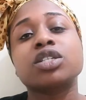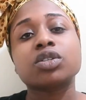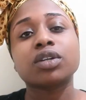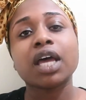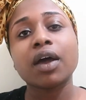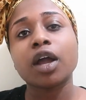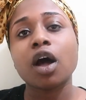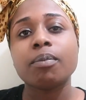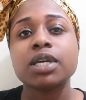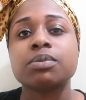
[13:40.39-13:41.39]
So now I
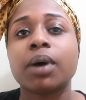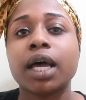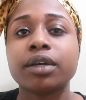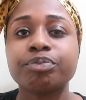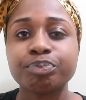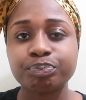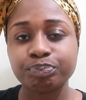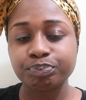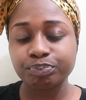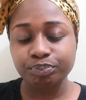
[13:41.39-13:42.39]
call Best Buy.
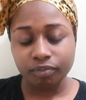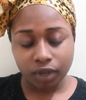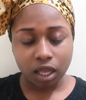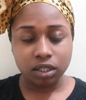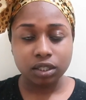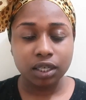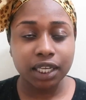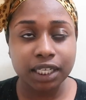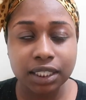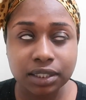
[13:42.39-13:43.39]
The
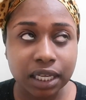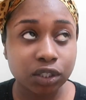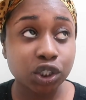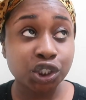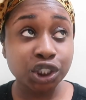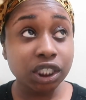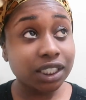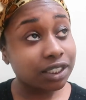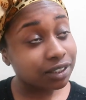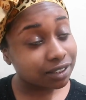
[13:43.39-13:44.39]
lady sounded
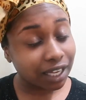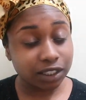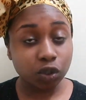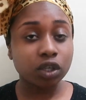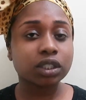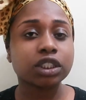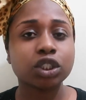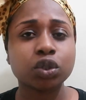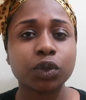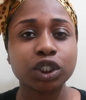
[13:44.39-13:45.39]
cheese. I told her the
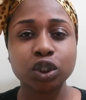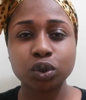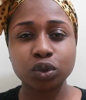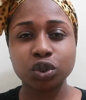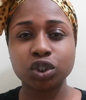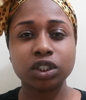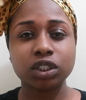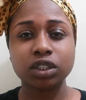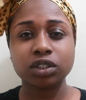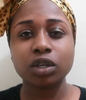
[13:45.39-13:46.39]
situation.
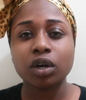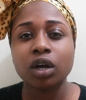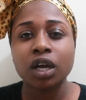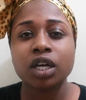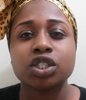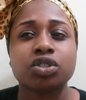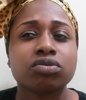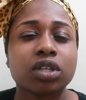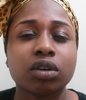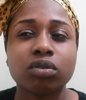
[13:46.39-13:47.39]
She
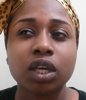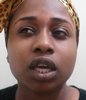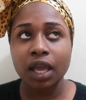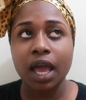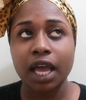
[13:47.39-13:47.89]
was like, okay.